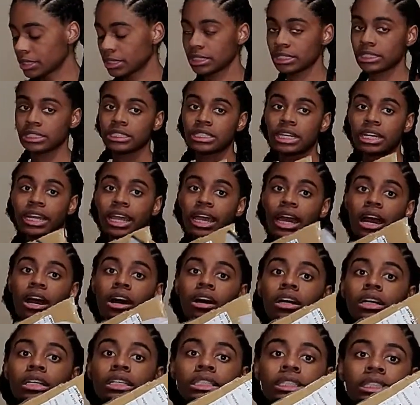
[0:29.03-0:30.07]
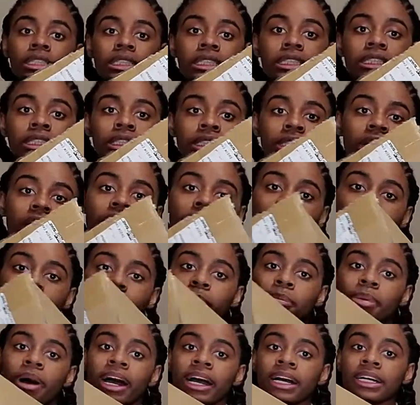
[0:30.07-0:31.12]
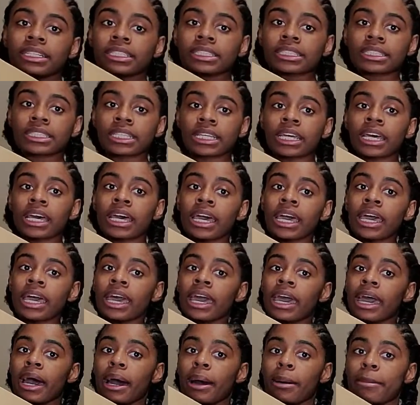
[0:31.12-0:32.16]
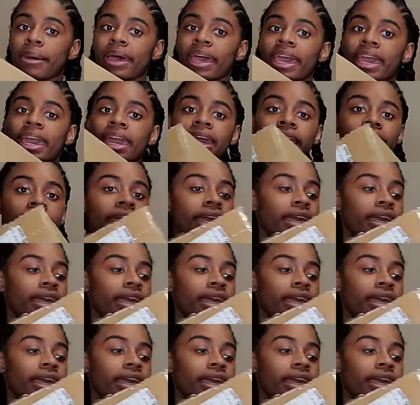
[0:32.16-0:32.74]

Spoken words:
And I got all of this, so I have a box, a bag,